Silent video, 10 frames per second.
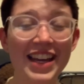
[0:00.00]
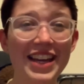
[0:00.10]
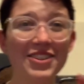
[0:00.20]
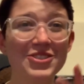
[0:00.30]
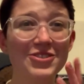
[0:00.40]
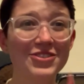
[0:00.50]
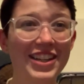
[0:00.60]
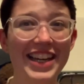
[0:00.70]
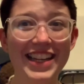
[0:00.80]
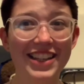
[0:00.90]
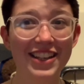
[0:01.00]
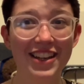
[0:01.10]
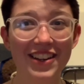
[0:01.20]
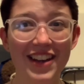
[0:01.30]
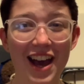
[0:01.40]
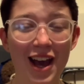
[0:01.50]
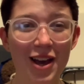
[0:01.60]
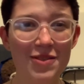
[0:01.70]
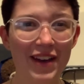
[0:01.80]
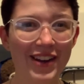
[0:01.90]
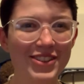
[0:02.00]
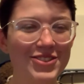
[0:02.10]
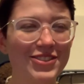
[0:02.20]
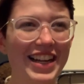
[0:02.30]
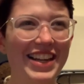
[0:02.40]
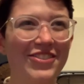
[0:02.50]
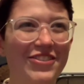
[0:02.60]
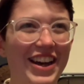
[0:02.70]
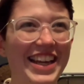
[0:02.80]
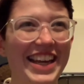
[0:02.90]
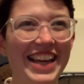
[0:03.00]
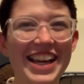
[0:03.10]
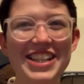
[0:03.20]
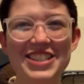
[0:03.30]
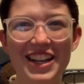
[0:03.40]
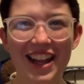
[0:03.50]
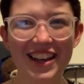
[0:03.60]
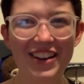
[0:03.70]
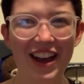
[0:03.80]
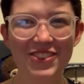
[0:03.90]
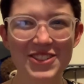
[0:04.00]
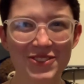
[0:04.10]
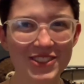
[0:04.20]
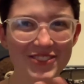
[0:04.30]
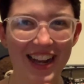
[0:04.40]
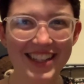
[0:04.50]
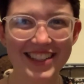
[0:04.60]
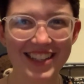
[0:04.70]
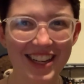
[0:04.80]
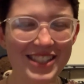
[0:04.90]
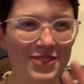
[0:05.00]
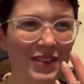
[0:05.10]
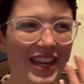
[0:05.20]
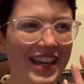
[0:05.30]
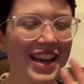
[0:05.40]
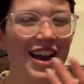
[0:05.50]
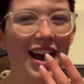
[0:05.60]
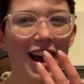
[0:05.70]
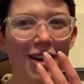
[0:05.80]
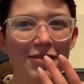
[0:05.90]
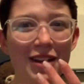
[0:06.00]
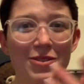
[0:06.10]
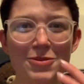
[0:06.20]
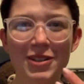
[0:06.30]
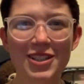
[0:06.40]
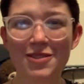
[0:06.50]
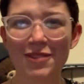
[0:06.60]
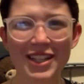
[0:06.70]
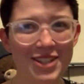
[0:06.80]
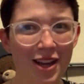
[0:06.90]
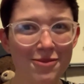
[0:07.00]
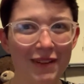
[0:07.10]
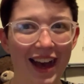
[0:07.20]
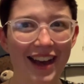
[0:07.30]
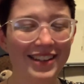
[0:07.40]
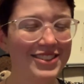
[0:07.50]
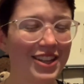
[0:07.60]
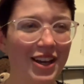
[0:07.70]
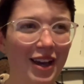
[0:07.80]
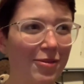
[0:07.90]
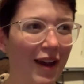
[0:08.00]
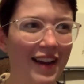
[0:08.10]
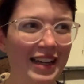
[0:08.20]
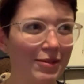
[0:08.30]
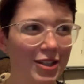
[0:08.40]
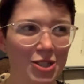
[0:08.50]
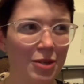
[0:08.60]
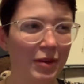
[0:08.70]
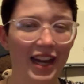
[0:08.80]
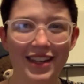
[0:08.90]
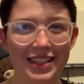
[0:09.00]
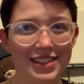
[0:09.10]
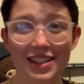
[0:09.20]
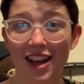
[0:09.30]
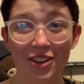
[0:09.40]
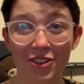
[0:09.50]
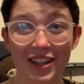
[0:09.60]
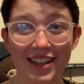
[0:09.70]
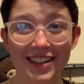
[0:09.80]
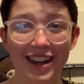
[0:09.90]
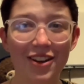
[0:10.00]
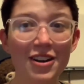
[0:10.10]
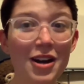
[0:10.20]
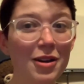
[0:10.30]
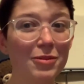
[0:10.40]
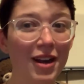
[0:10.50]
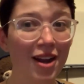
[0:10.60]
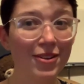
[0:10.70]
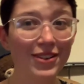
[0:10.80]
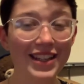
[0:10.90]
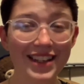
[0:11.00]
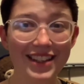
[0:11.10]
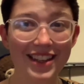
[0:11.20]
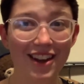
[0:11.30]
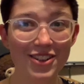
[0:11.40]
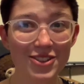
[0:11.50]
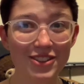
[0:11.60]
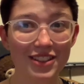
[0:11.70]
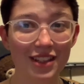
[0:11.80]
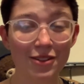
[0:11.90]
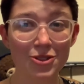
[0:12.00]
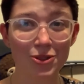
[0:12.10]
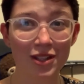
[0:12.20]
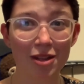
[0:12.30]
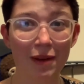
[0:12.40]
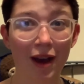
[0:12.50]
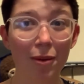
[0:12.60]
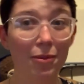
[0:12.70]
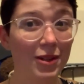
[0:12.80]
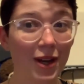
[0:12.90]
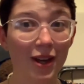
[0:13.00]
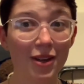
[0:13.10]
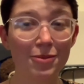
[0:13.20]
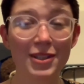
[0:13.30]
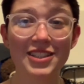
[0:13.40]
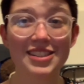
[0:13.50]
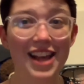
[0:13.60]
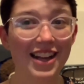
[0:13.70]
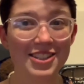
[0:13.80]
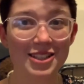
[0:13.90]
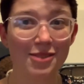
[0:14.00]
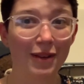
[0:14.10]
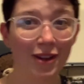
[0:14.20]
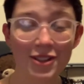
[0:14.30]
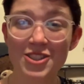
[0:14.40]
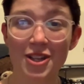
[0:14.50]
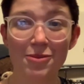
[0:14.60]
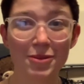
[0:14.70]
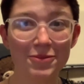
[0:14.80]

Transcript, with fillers: It was really cute, and it was really funny to like have someone recognise me. It was because of my tote bag, so apparently my tote bag is iconic now, but I will link the article that they were talking about below because it's actually about YouTube.